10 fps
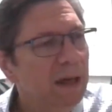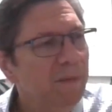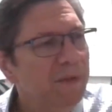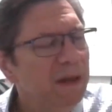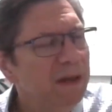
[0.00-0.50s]

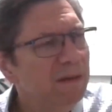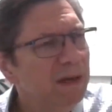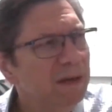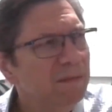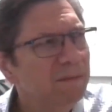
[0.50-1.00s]
I'm thinking
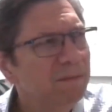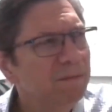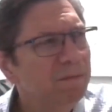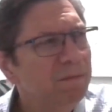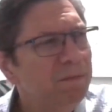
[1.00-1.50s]
like,
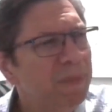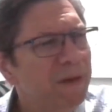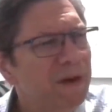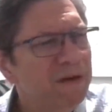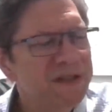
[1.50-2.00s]

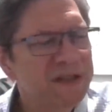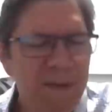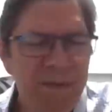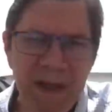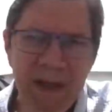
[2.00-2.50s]
but there's
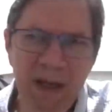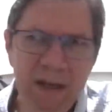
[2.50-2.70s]
something